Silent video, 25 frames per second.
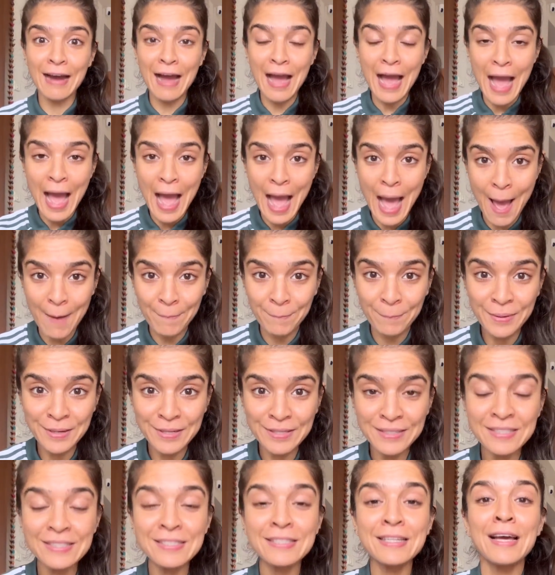
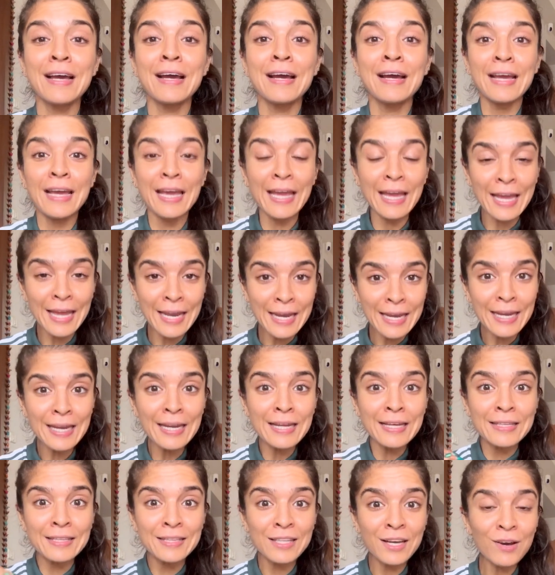happens in
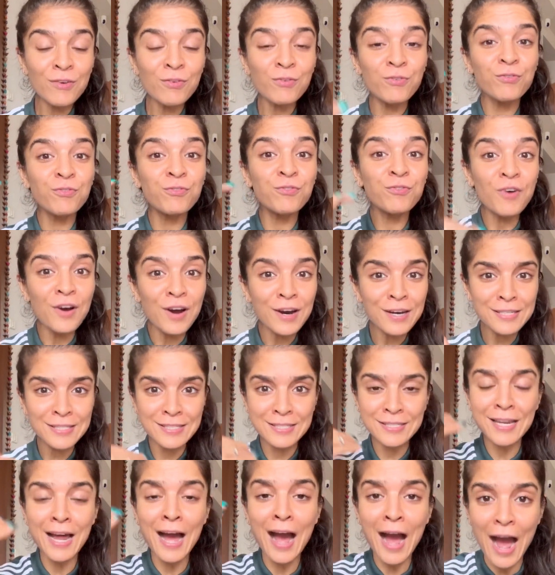the
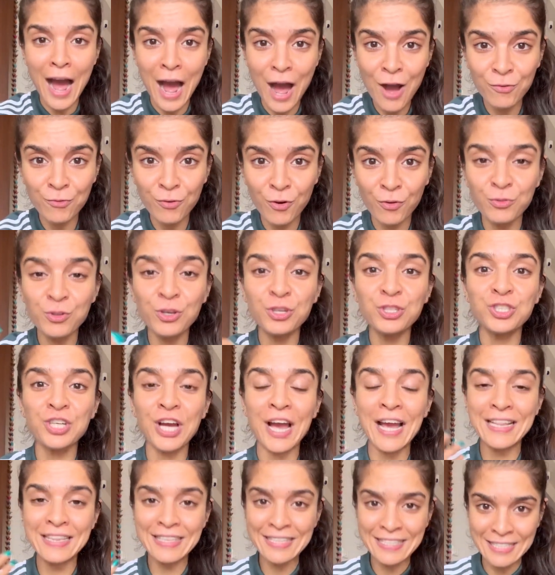first half of your
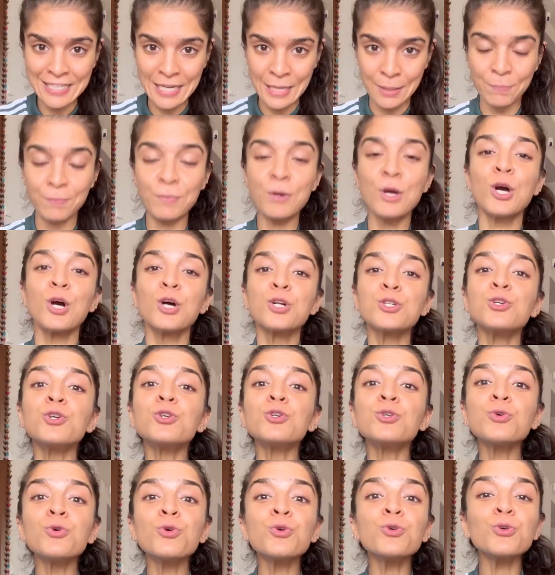child's sleep. So 2
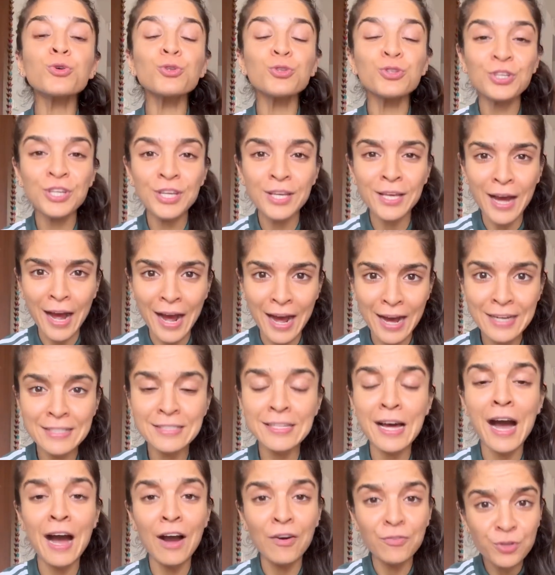to 3 hours
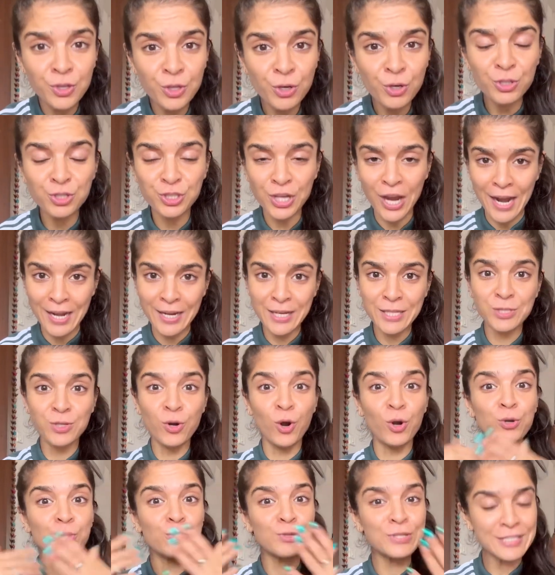after your child has
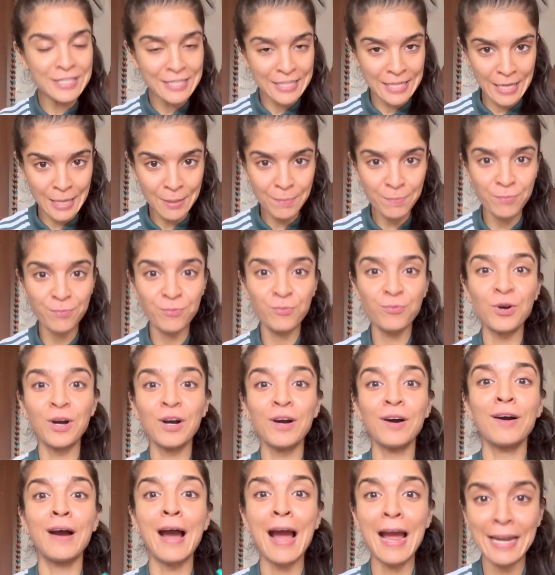gone to sleep
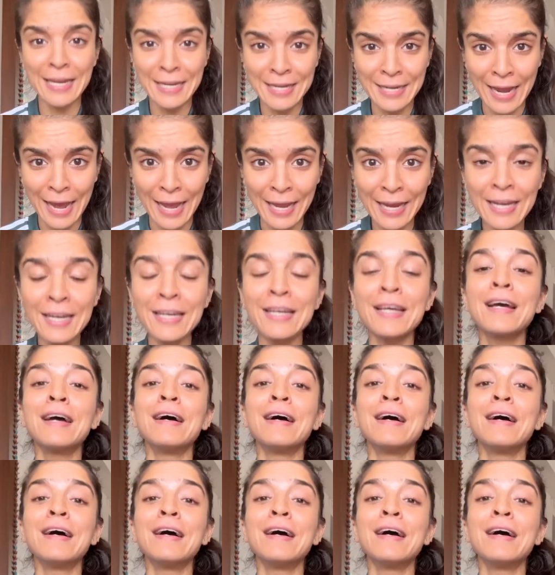at night,